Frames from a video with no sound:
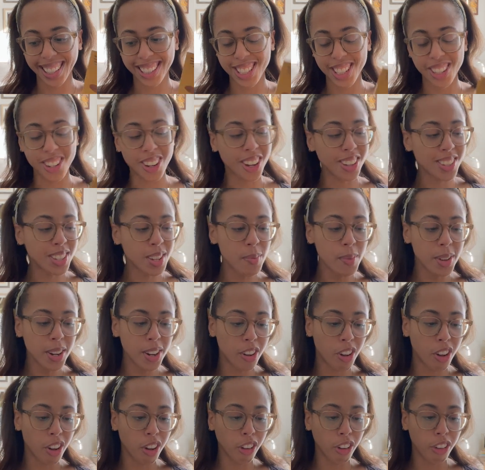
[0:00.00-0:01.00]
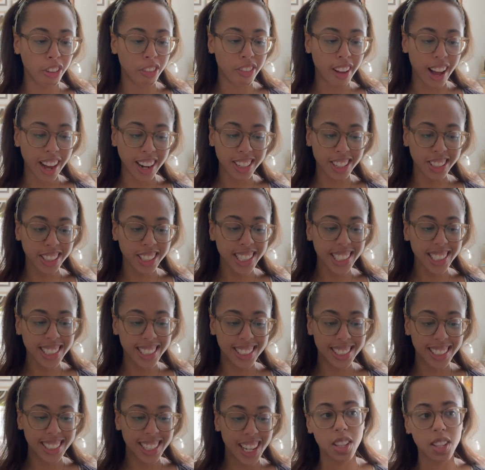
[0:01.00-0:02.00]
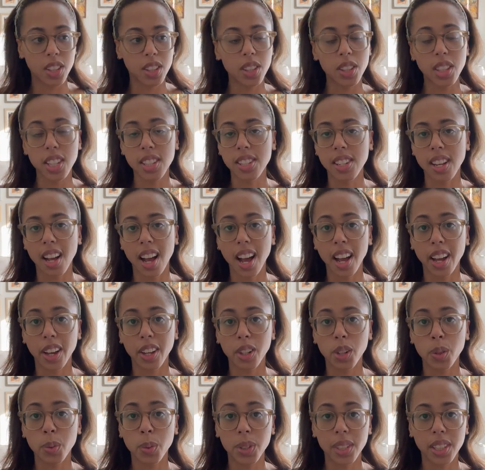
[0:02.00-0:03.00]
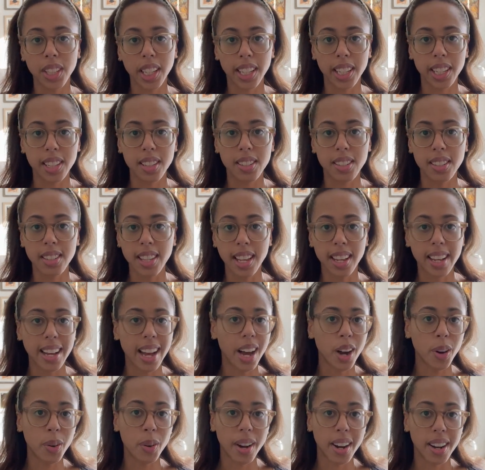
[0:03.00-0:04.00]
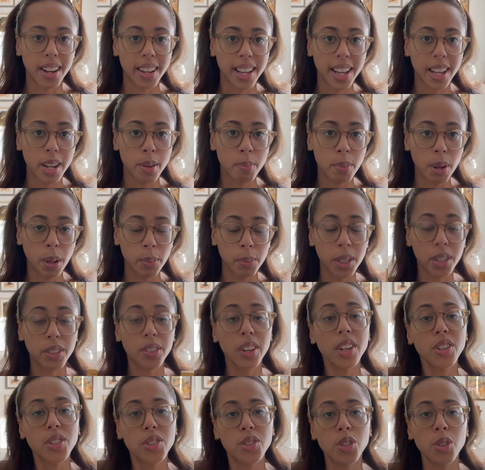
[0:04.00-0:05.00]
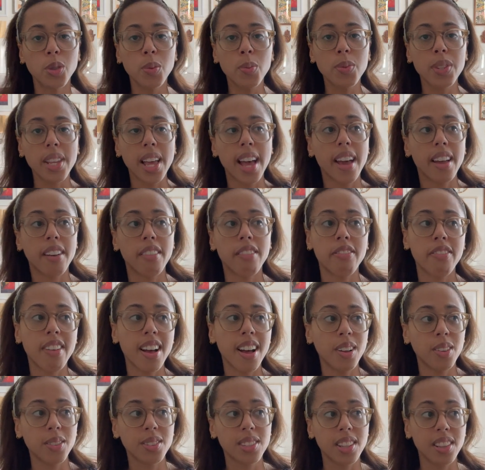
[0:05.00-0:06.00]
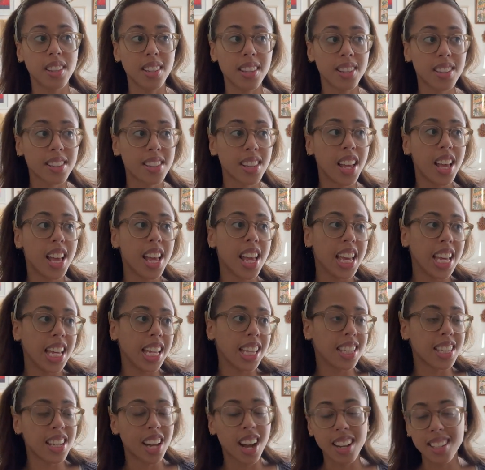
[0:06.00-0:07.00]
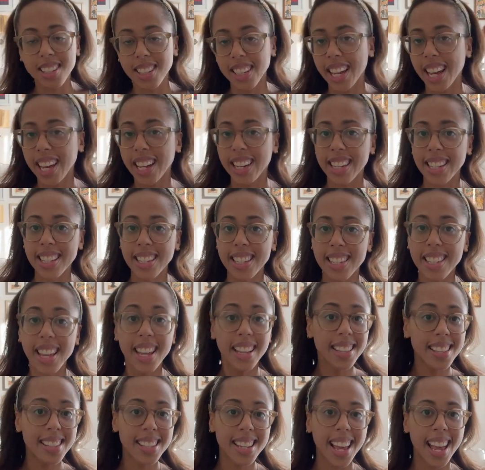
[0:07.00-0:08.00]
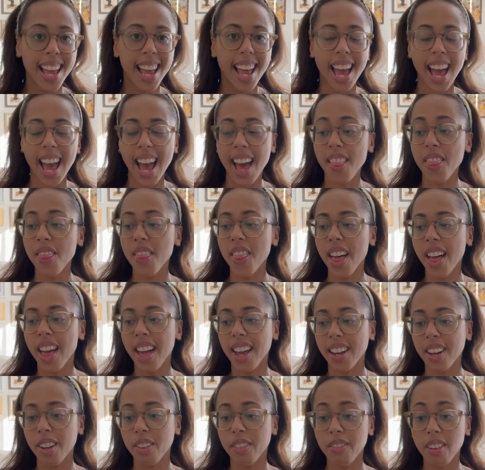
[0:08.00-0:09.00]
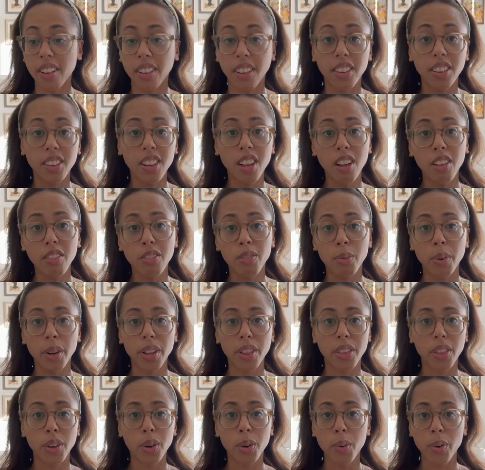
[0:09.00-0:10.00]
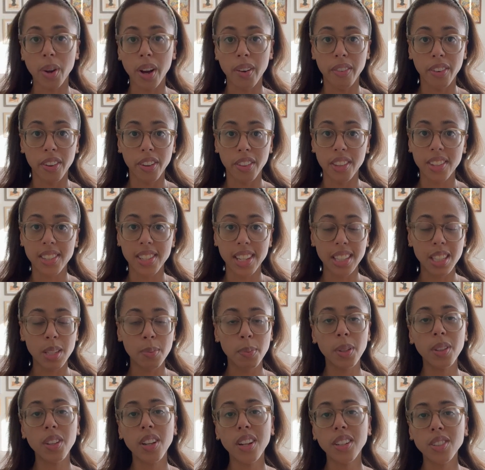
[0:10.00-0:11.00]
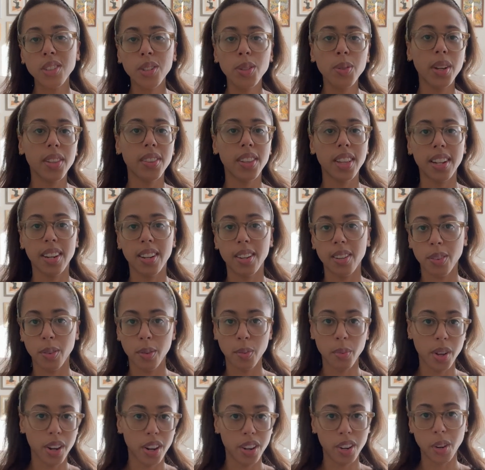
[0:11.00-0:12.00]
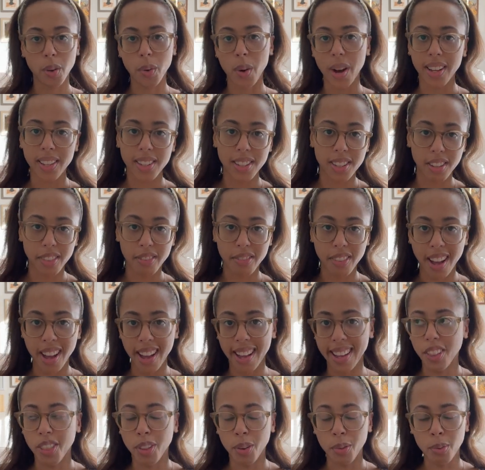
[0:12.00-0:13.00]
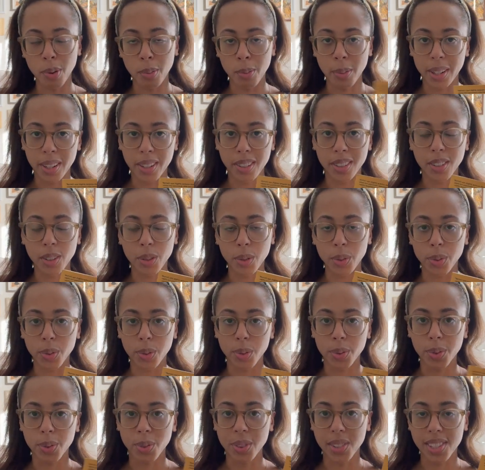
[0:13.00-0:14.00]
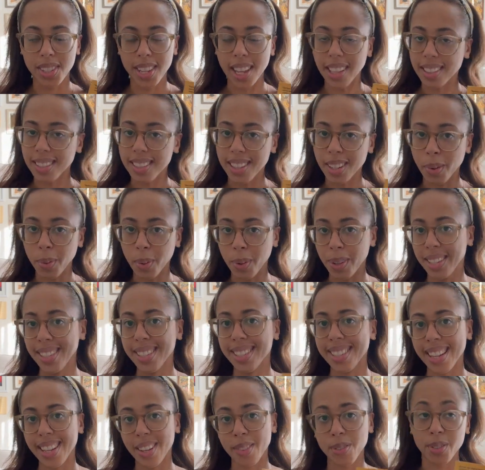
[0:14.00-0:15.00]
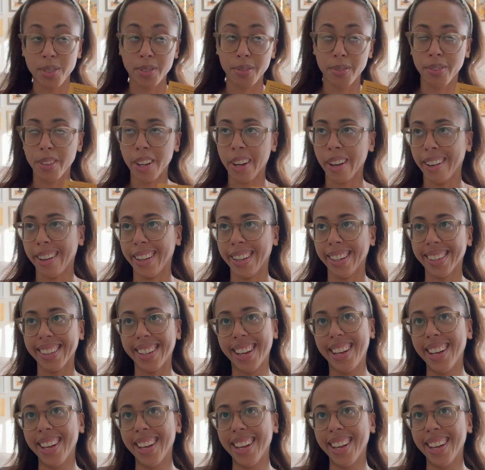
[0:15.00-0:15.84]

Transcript: she calls him an olfactorist, this guy who would like stake out in public restrooms and found this intoxicating scent and then fell in love with whoever the scent belonged to and then went on a quest to find the woman who scent it was. And it was very...